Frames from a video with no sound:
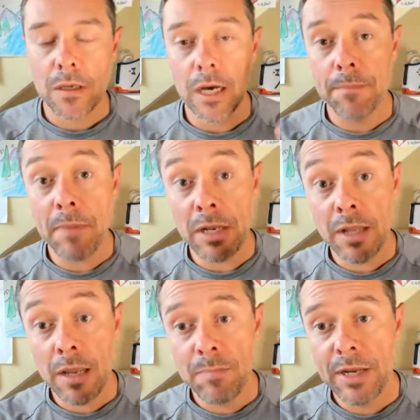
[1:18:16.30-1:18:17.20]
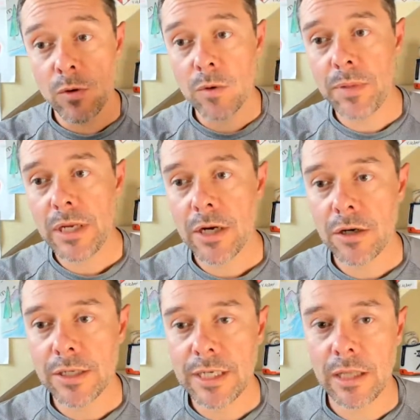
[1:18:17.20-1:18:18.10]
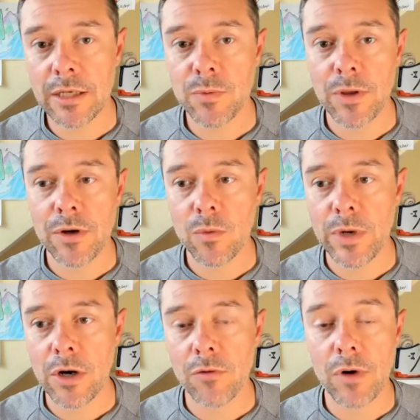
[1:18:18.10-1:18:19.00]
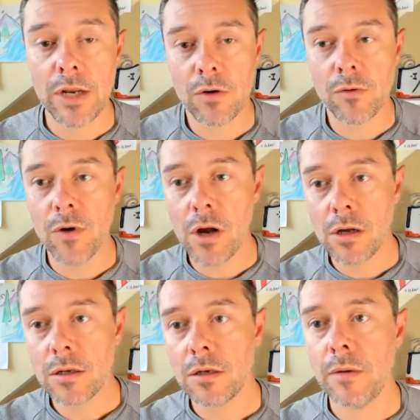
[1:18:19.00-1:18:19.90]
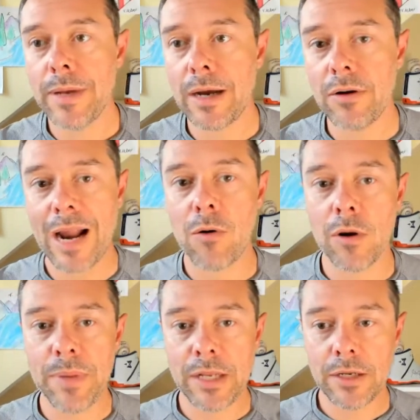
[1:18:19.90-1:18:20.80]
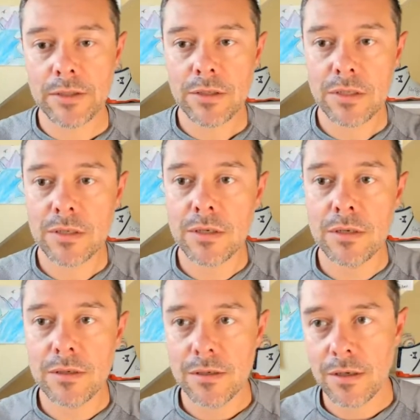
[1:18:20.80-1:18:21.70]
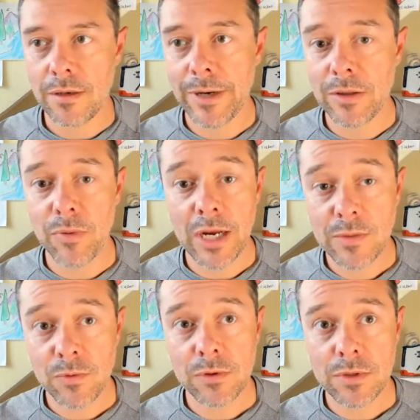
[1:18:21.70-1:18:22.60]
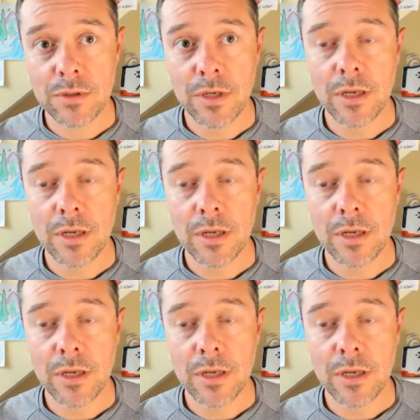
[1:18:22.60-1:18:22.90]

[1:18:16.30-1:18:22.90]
Monday, Peter will be here to tell us whether we are right or wrong about our opinions about the prize pools.